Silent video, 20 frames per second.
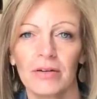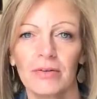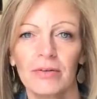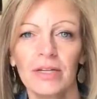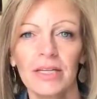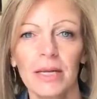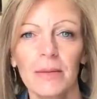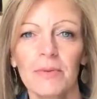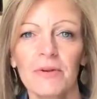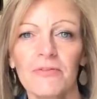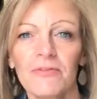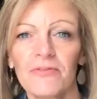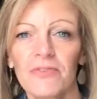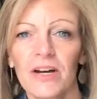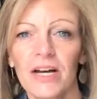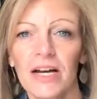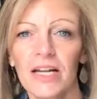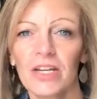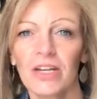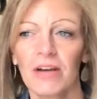Wouldn't that be
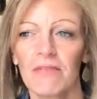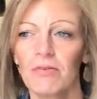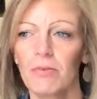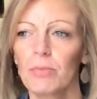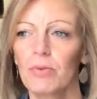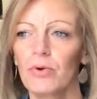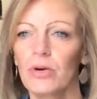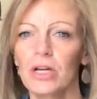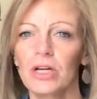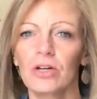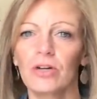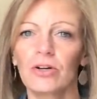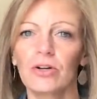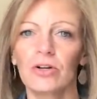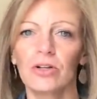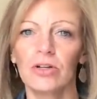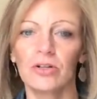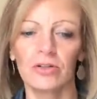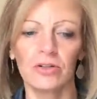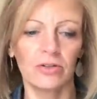fun? You have a boy and a
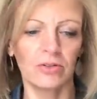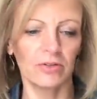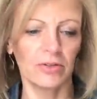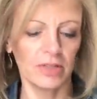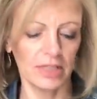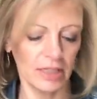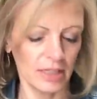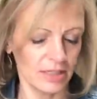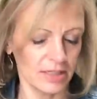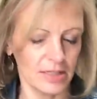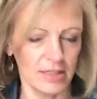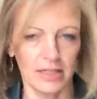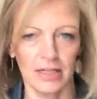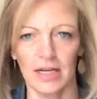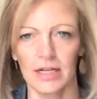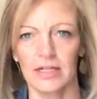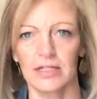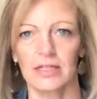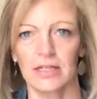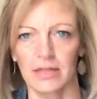girl little things.
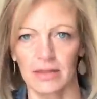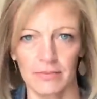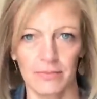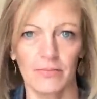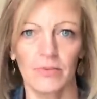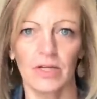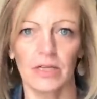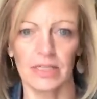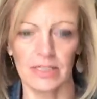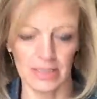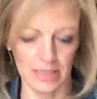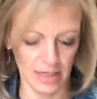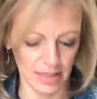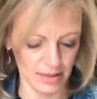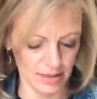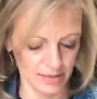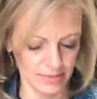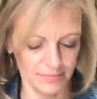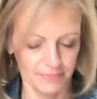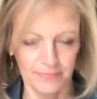I just think one of these
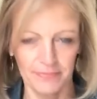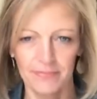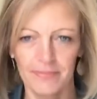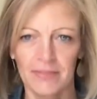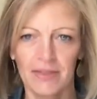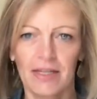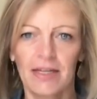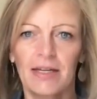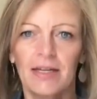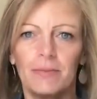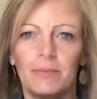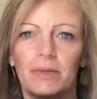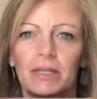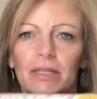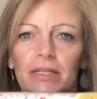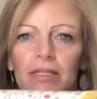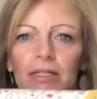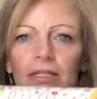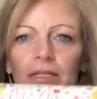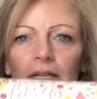days. But
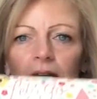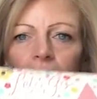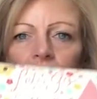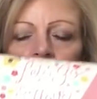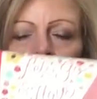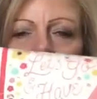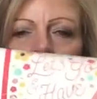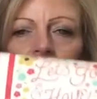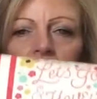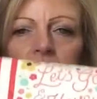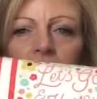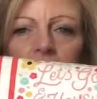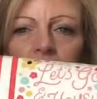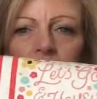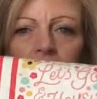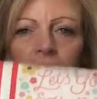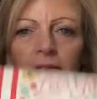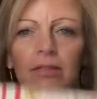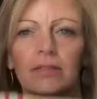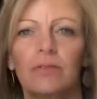this is kind of
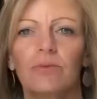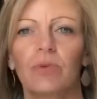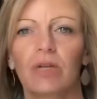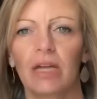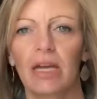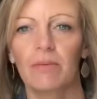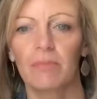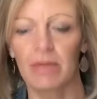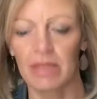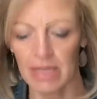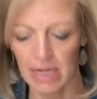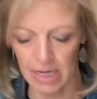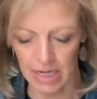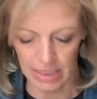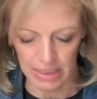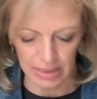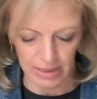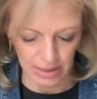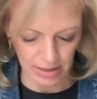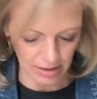what gave me that
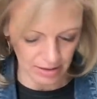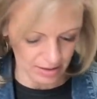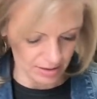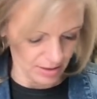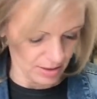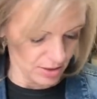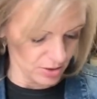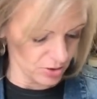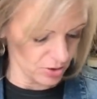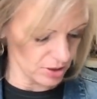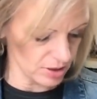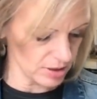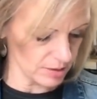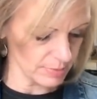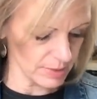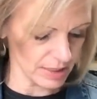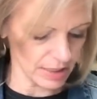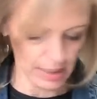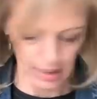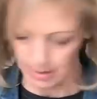idea. So this is
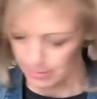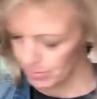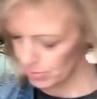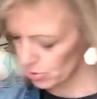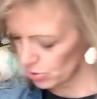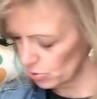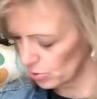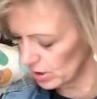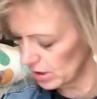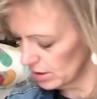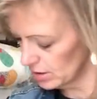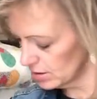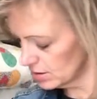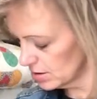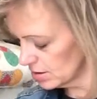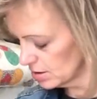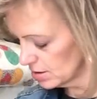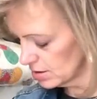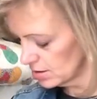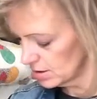my camper
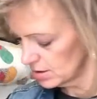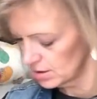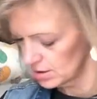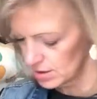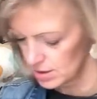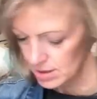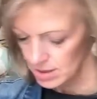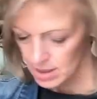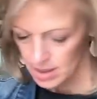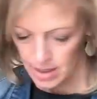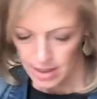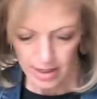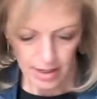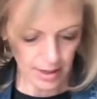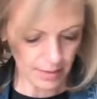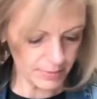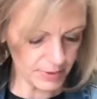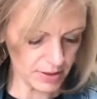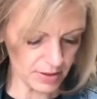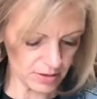quilt.
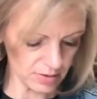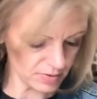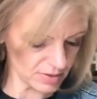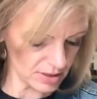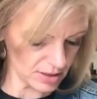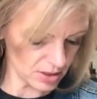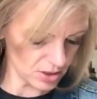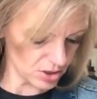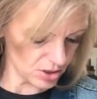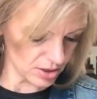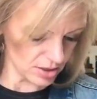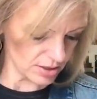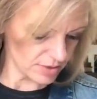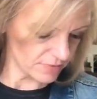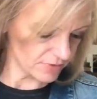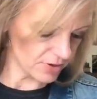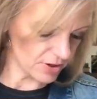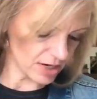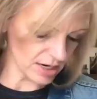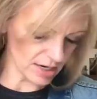Um, this one's just
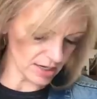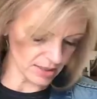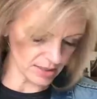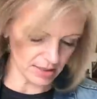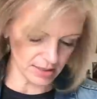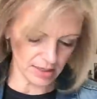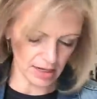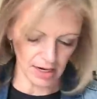for us.